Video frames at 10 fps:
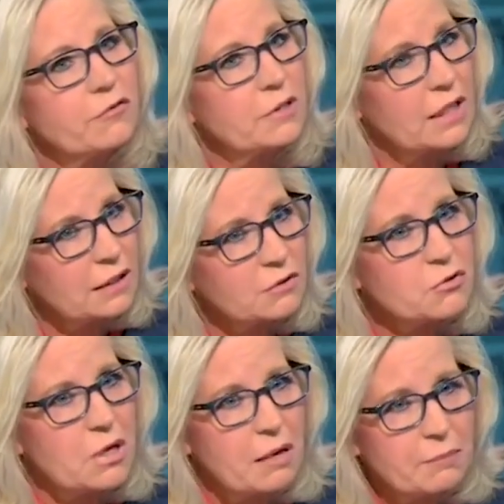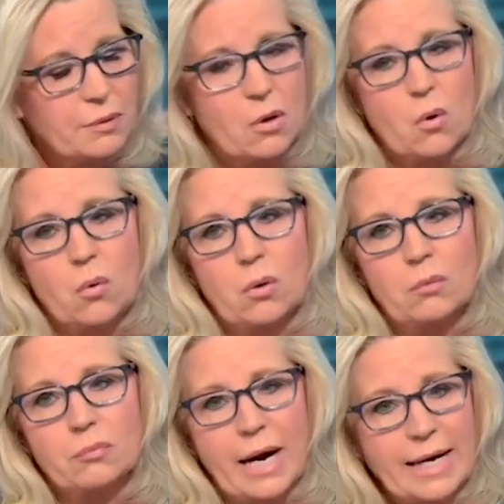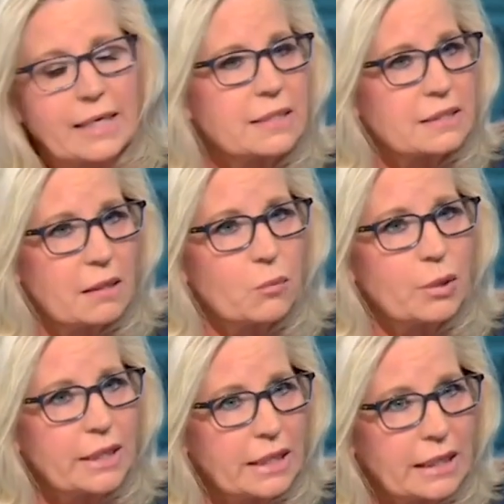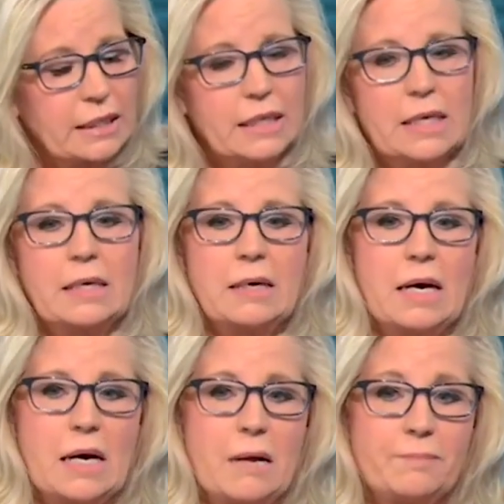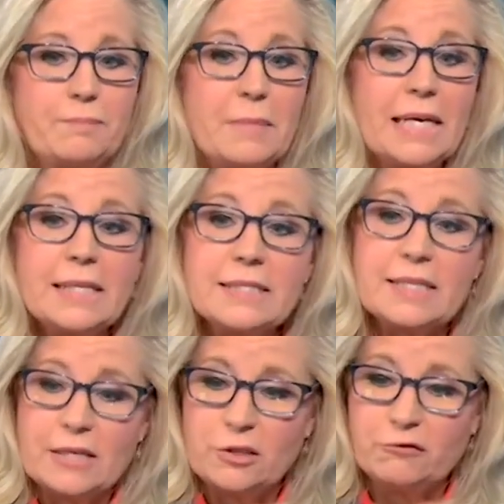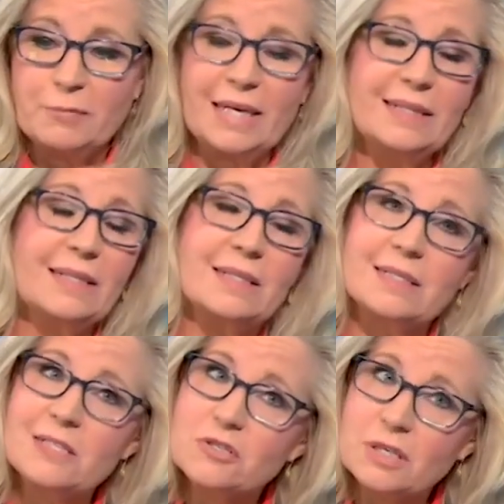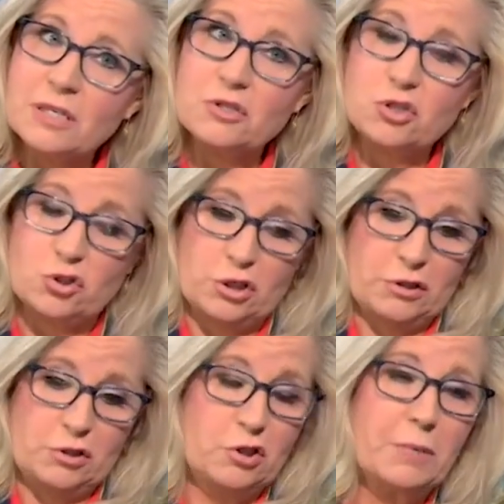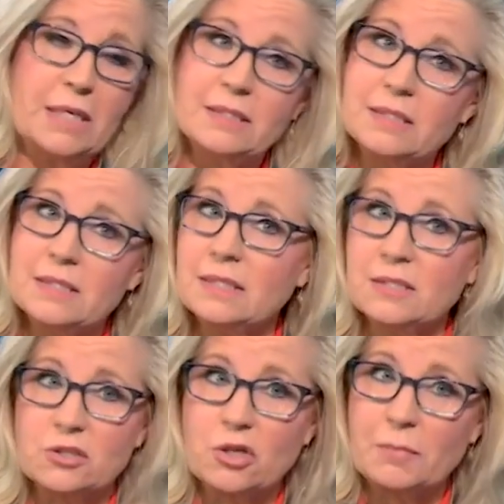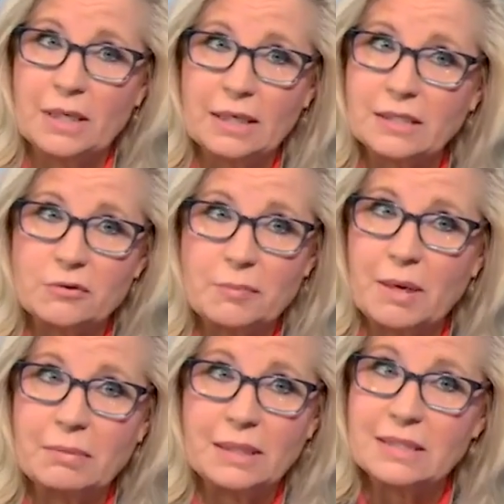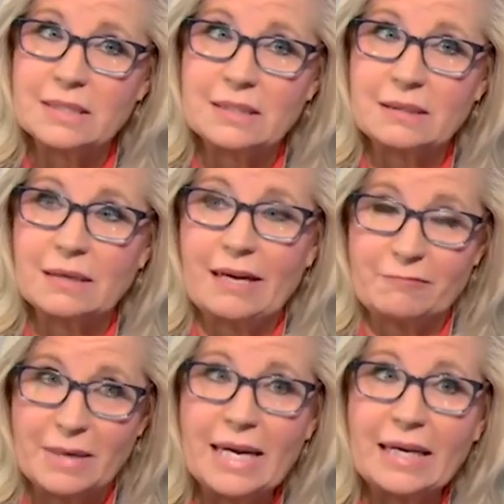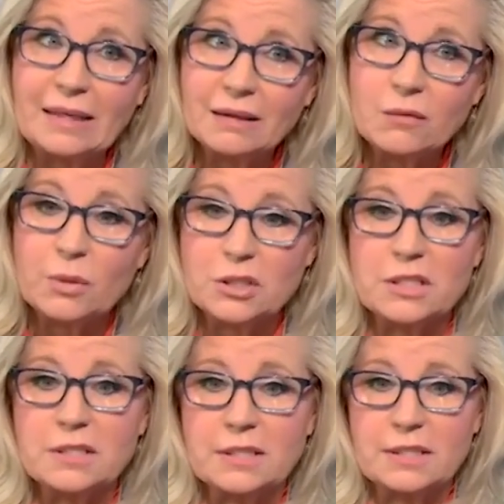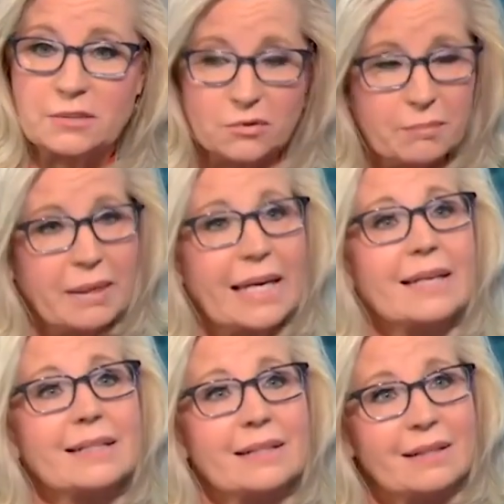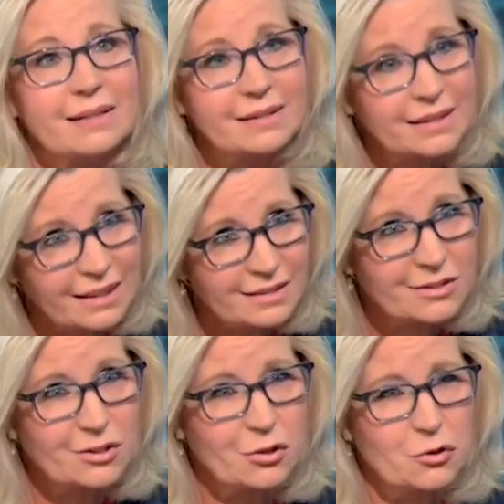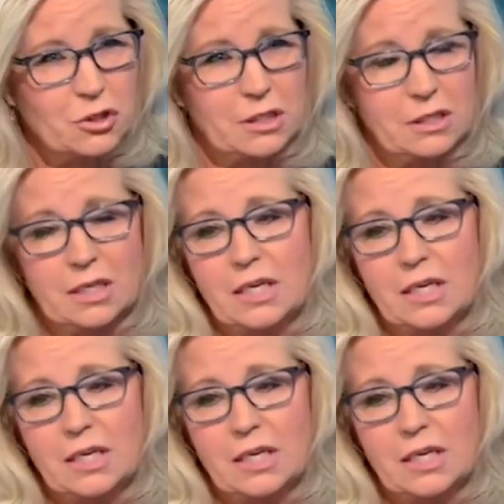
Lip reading: for Donald Trump or writing someone in means that you've made the decision in too many instances that so many elected Republicans have made, which is to abandon the Constitution.